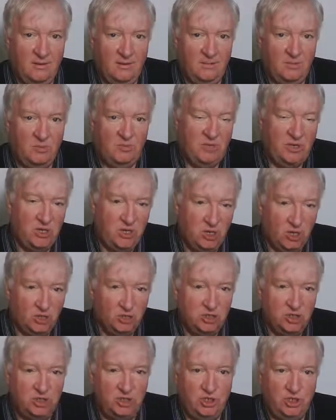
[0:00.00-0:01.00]
But
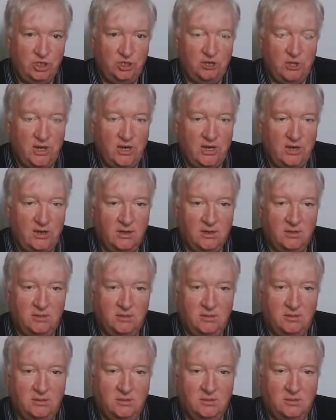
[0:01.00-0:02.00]
because you are
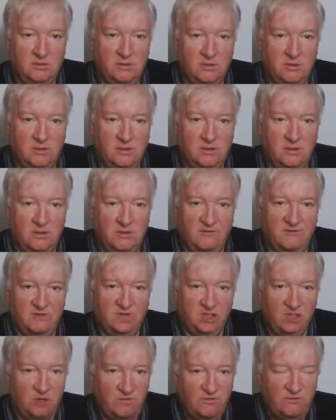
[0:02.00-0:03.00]

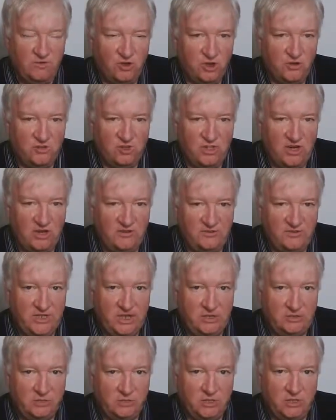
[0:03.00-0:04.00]
so full of
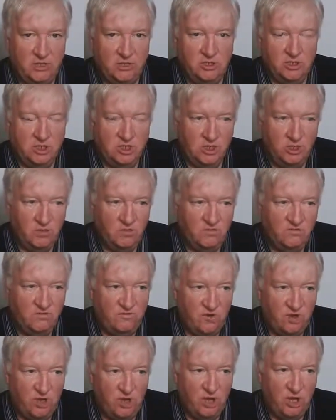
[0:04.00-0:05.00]
self-doubt and so
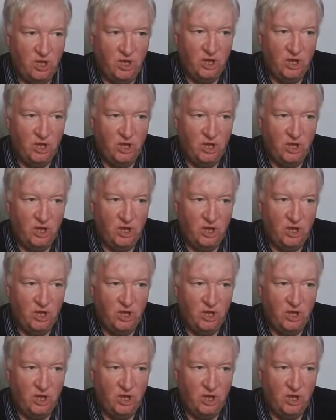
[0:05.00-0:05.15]
full